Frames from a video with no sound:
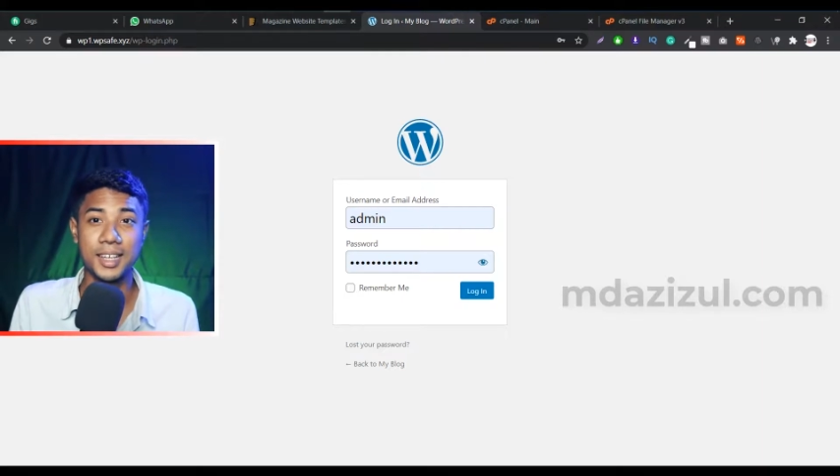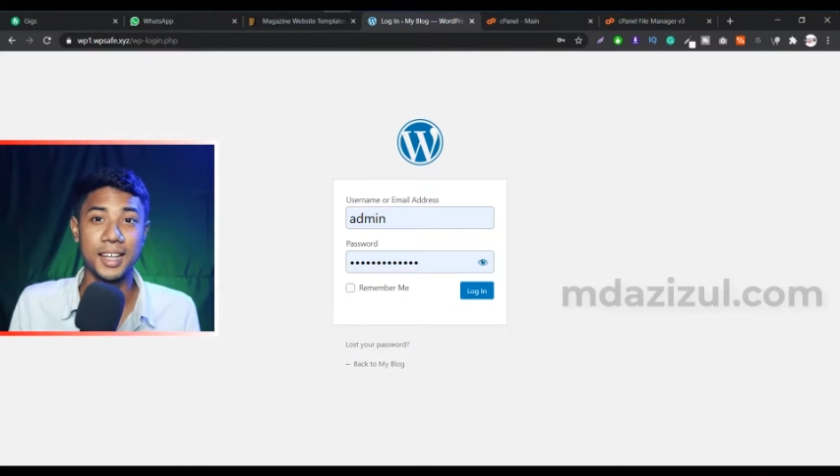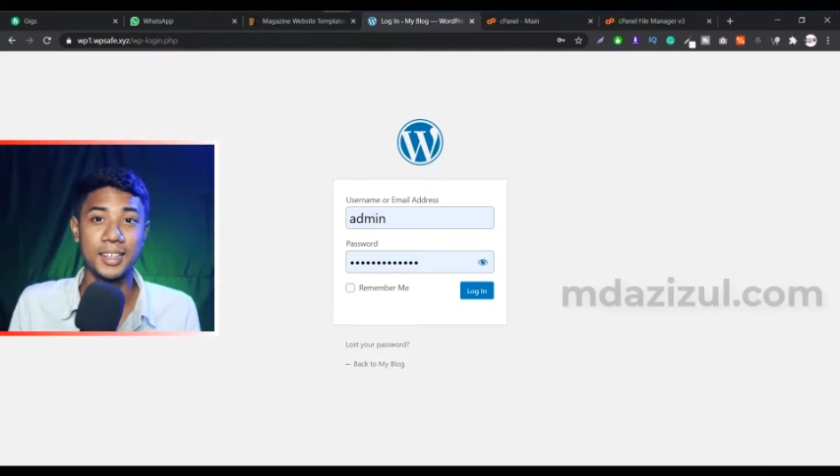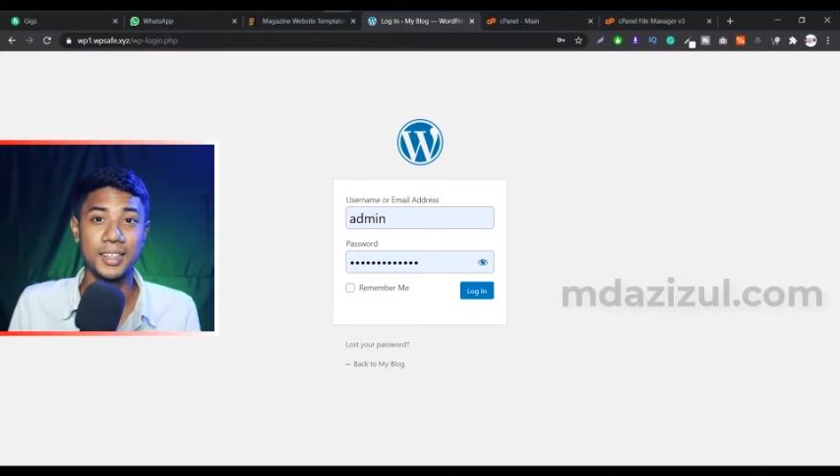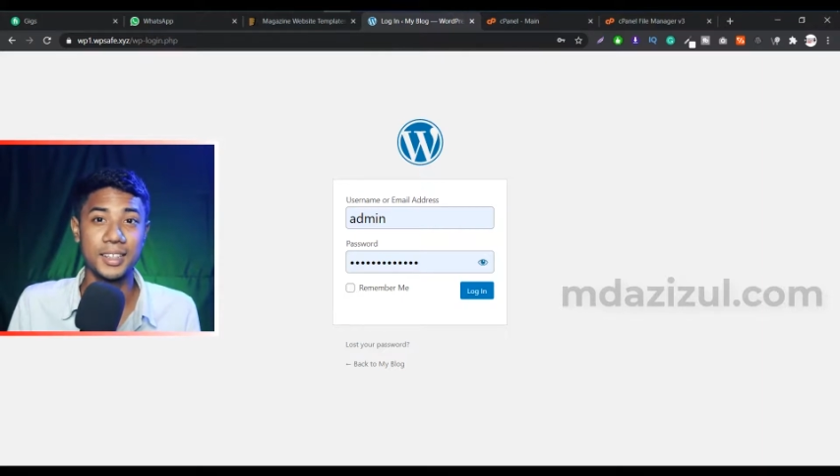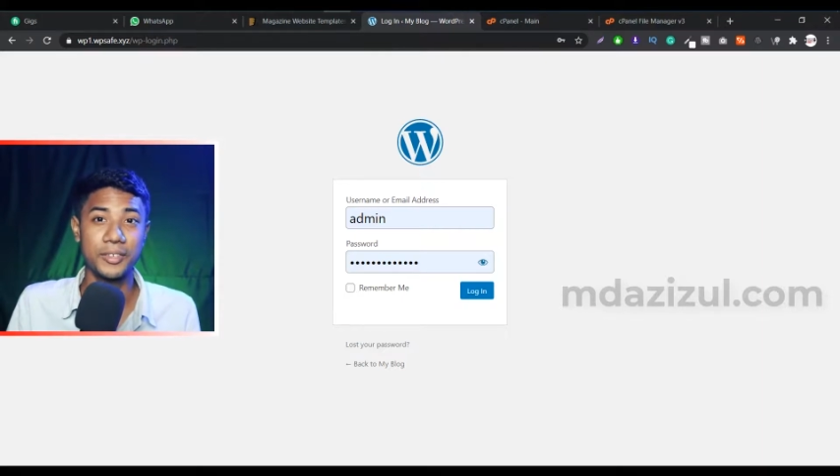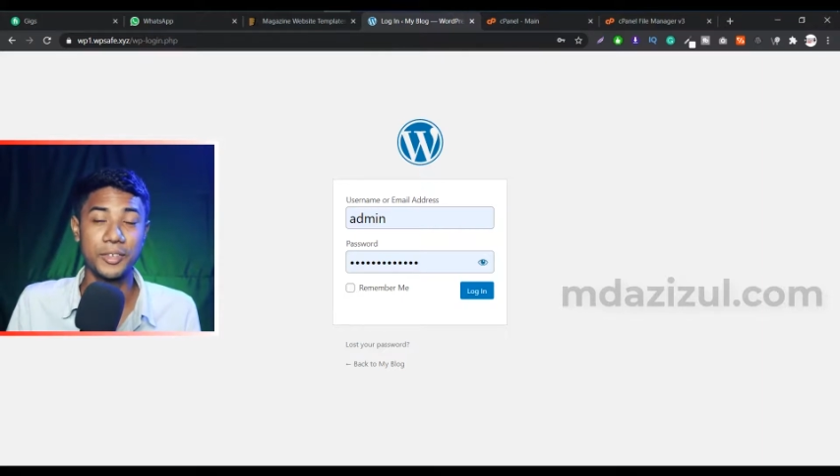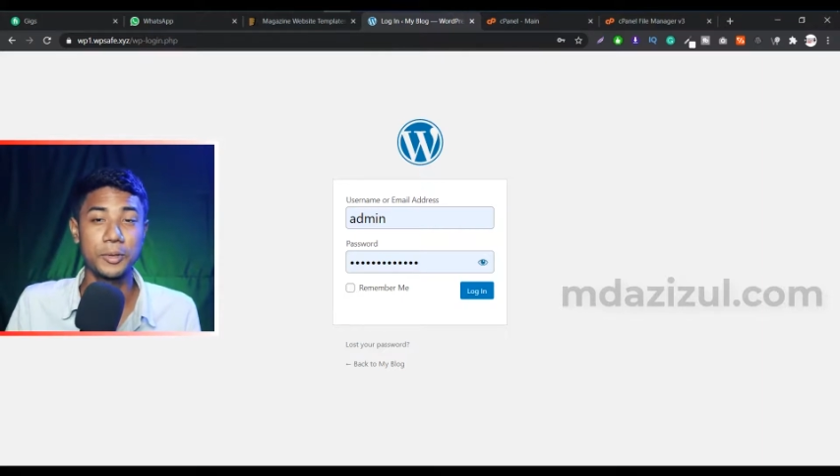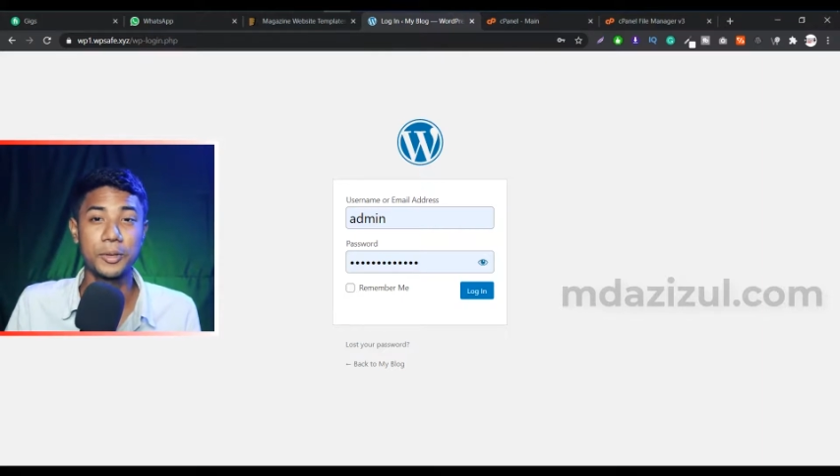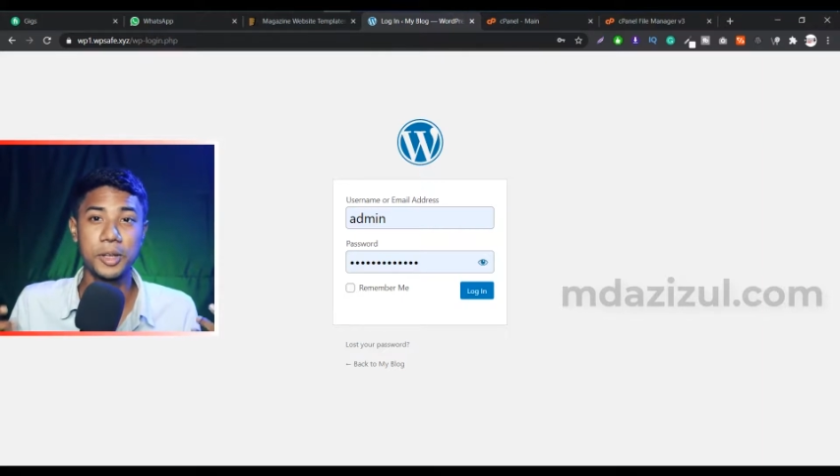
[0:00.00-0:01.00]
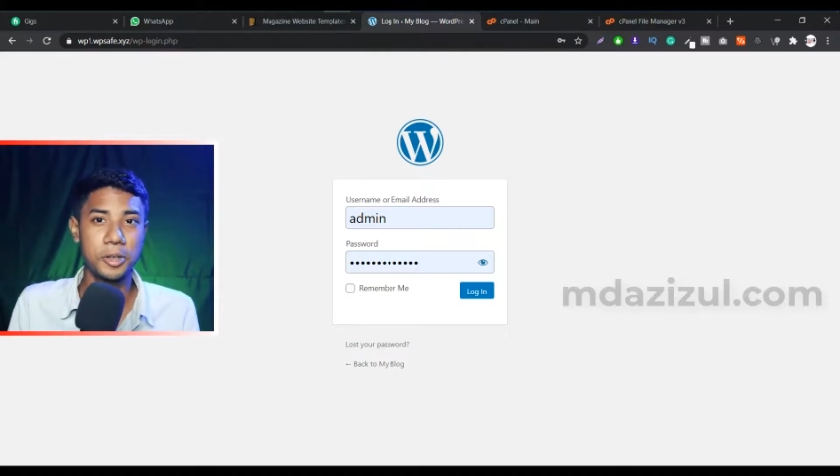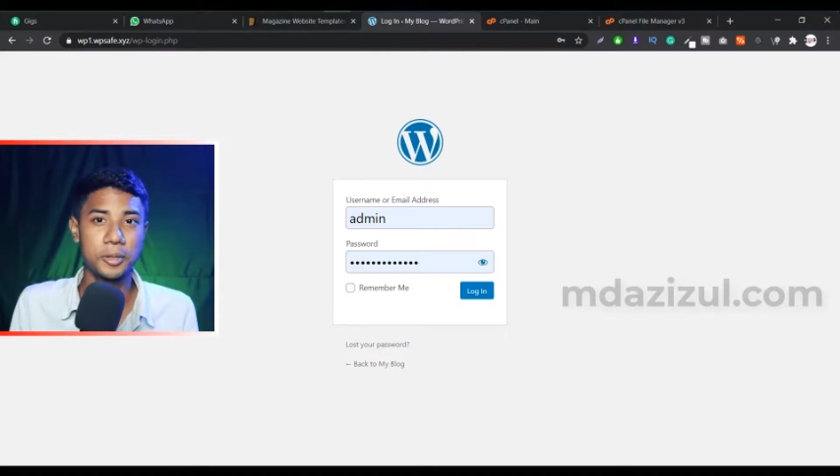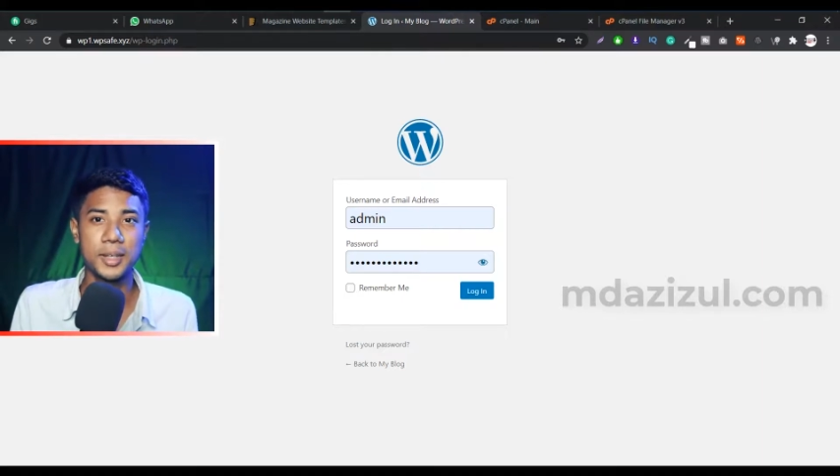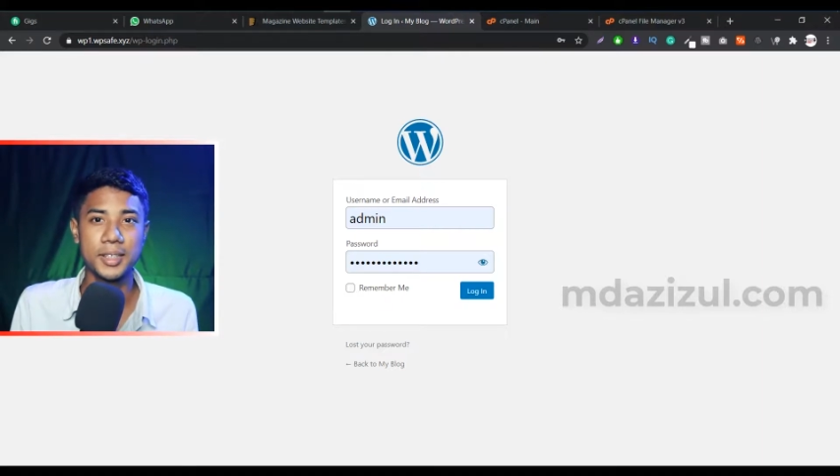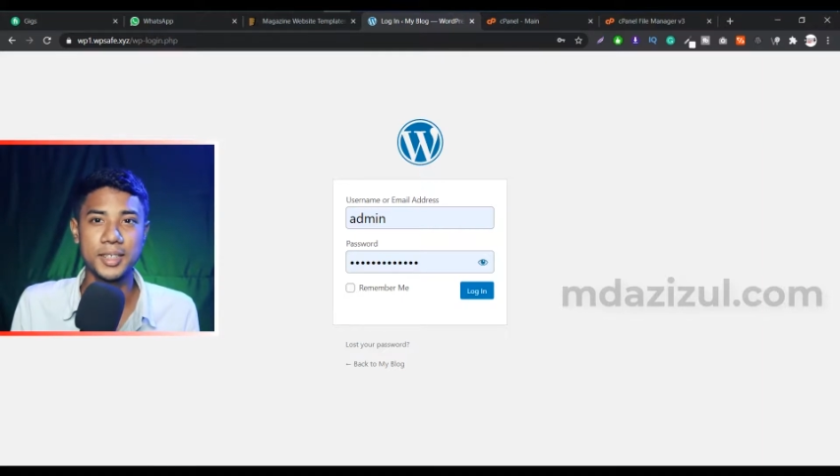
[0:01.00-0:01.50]
and if you new here
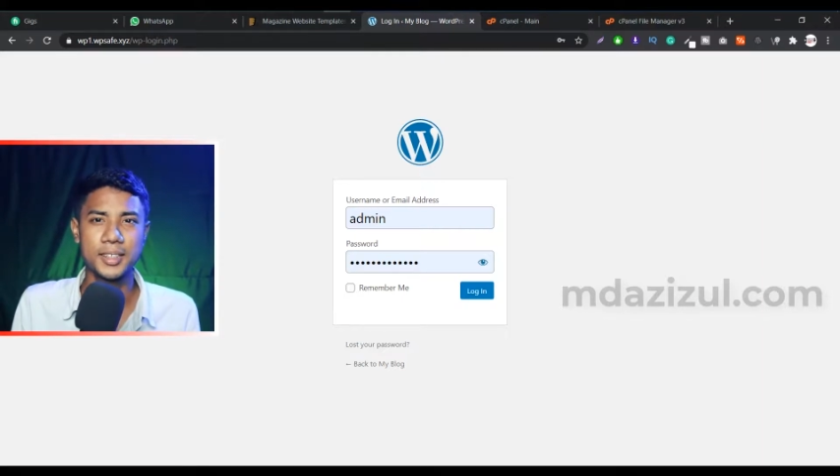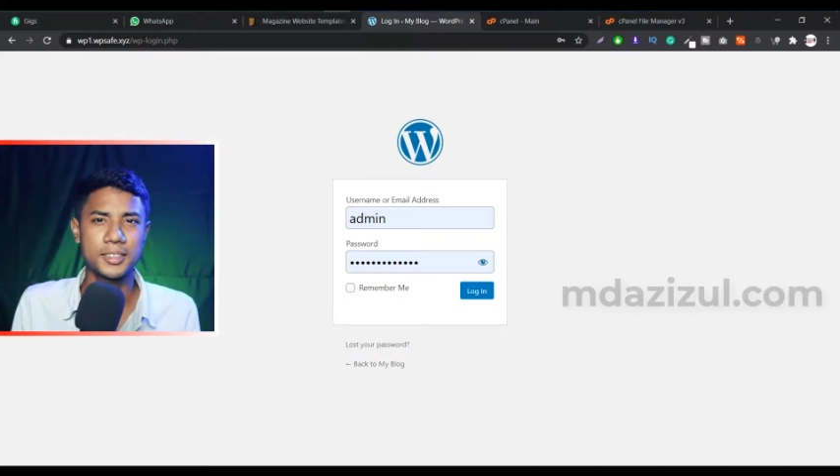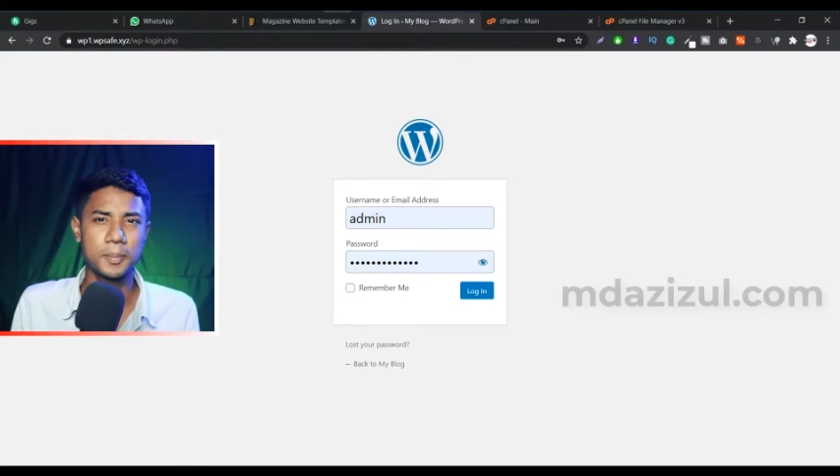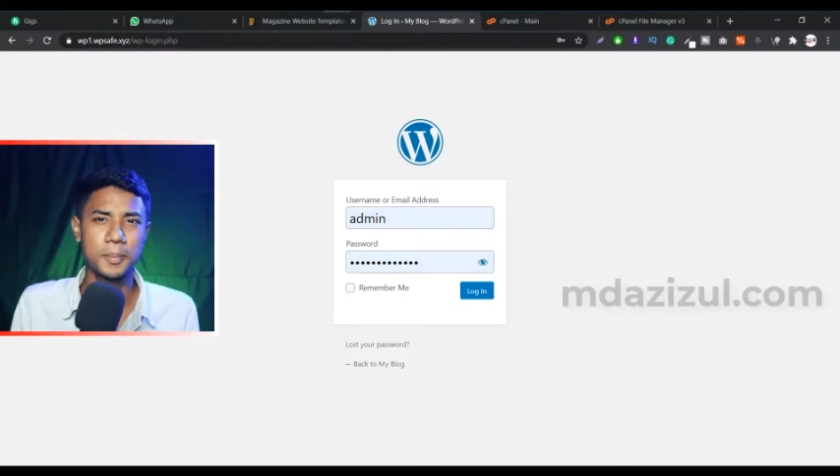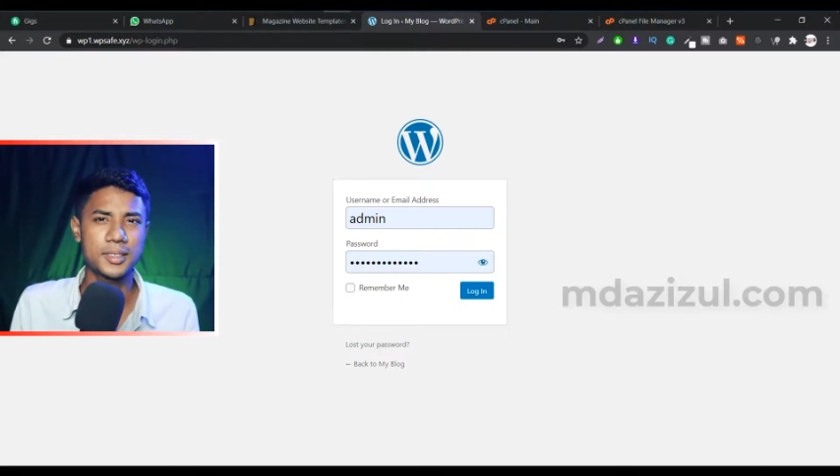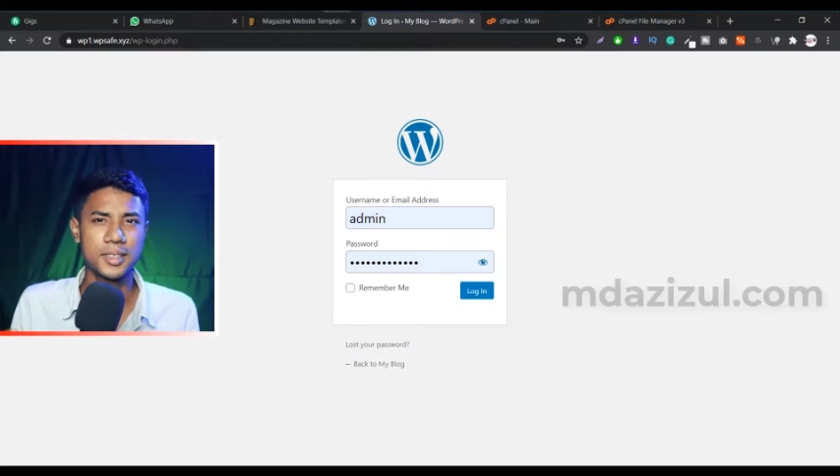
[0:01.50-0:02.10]
on my channel so please